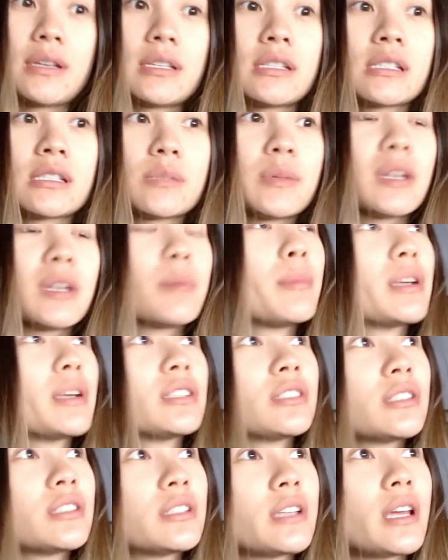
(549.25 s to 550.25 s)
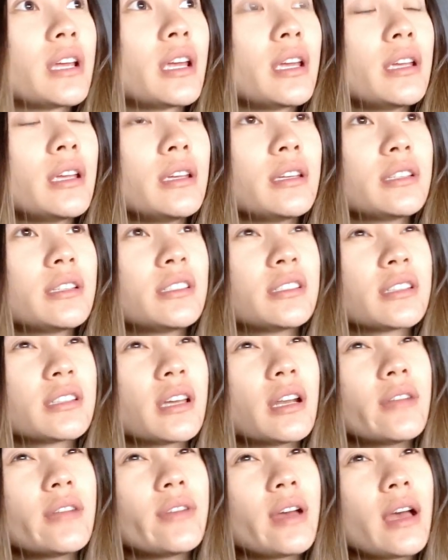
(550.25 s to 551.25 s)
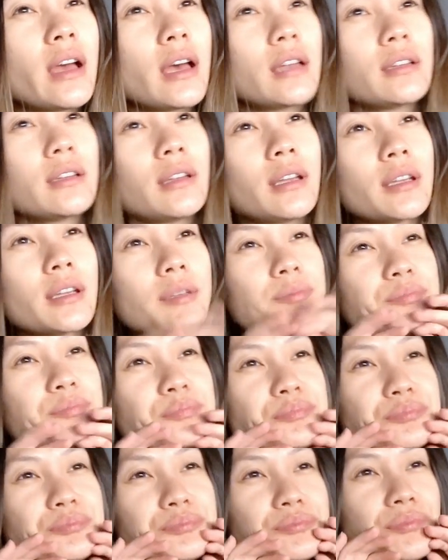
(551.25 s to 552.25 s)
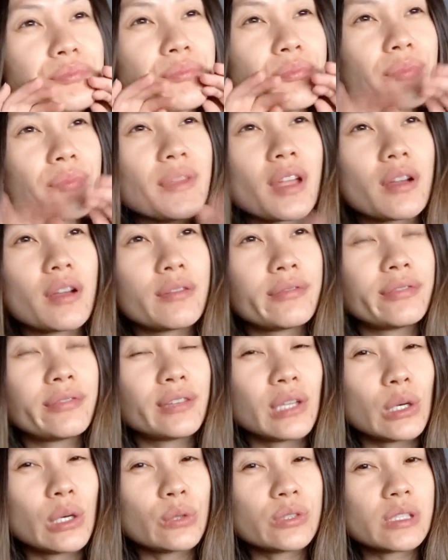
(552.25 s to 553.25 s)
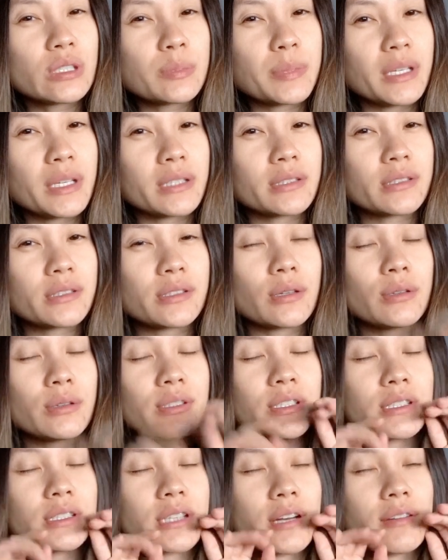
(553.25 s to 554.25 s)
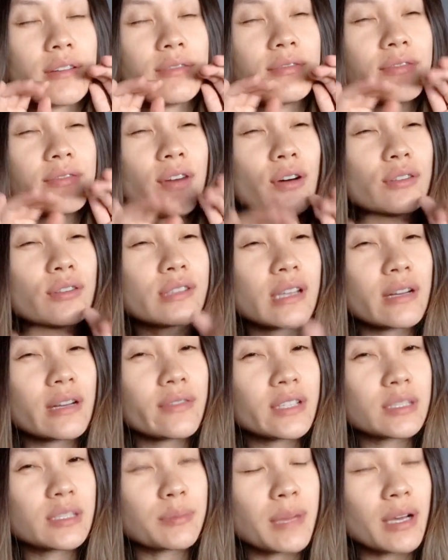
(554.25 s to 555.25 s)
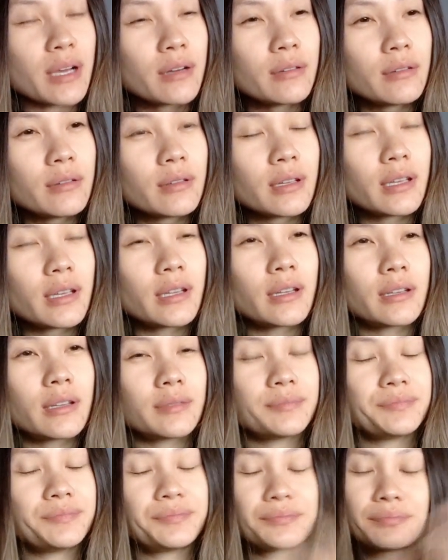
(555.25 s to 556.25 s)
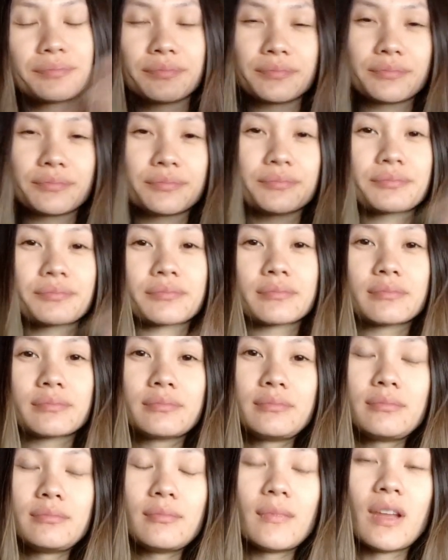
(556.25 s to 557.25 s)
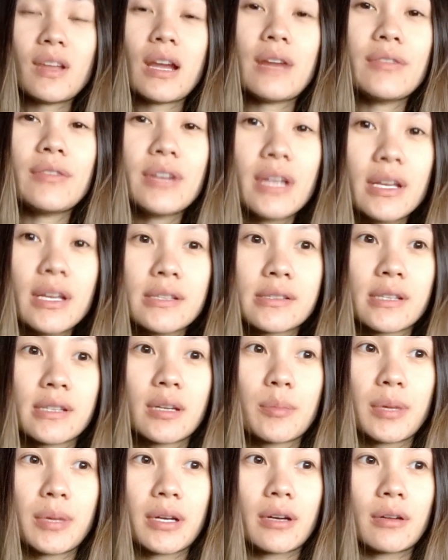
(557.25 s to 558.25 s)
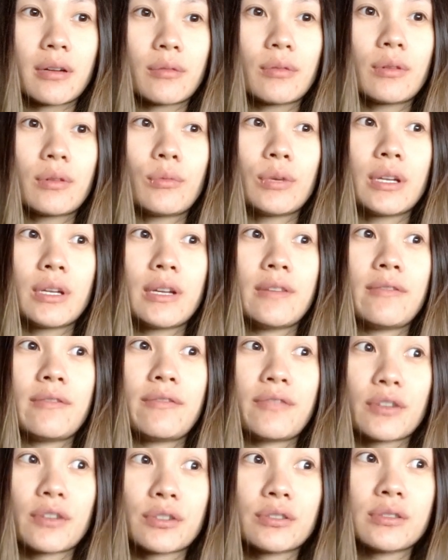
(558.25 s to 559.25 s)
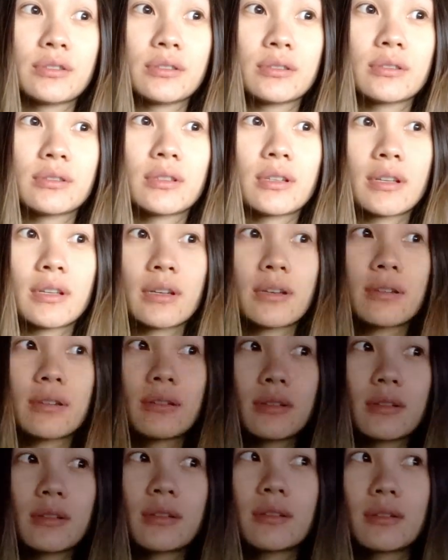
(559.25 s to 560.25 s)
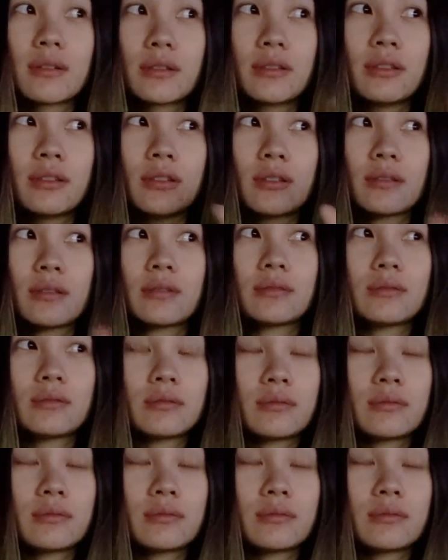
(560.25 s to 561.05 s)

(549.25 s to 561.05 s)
spit up much today. It just kind of had like flow spits, so it just kind of falls out of his mouth, and every day is getting better. When he first, you know,